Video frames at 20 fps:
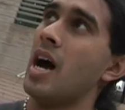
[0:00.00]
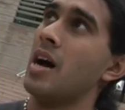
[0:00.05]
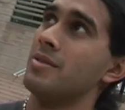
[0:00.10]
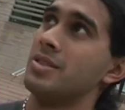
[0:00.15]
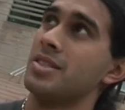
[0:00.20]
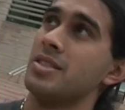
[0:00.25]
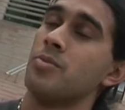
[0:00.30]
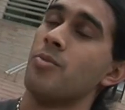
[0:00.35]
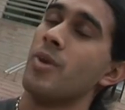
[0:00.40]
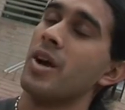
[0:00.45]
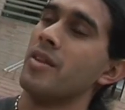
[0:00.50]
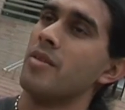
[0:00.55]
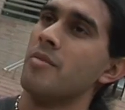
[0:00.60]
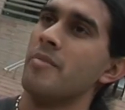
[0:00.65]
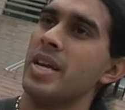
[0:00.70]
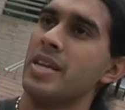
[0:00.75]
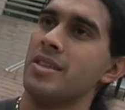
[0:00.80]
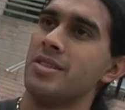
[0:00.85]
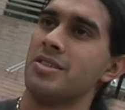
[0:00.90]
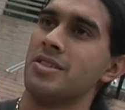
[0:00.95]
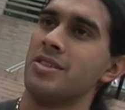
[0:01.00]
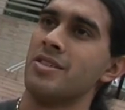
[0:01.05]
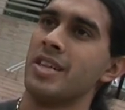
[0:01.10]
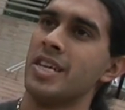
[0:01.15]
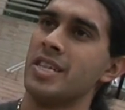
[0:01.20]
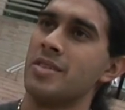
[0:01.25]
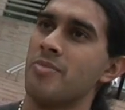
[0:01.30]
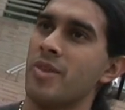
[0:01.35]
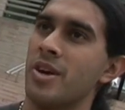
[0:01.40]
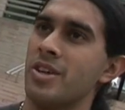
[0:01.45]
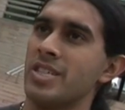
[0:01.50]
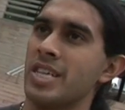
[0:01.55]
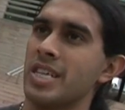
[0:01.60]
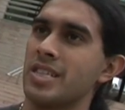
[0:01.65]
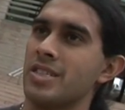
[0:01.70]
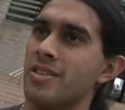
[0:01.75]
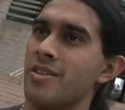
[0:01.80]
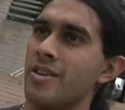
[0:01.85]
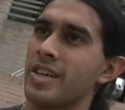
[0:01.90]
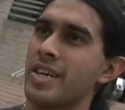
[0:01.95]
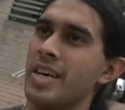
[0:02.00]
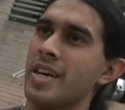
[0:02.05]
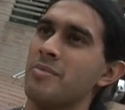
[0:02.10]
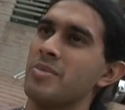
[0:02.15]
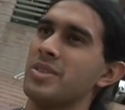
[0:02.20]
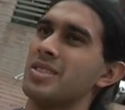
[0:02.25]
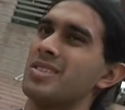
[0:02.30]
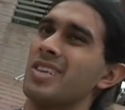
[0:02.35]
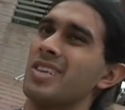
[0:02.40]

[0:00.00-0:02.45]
It's just one of the many student-led projects here on campus,